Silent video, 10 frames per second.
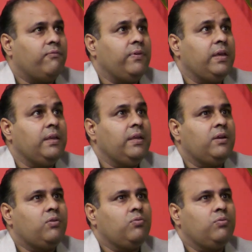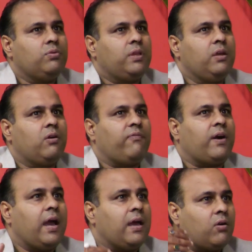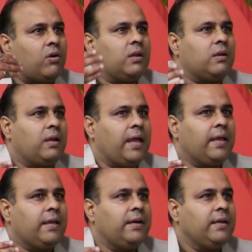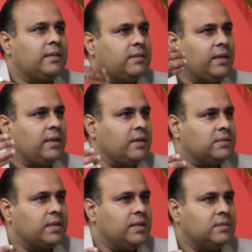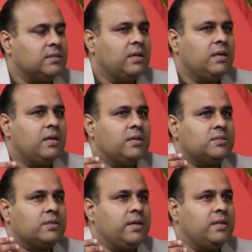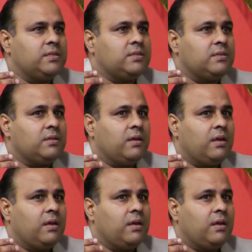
we need to think of higher order, like critical thinking skills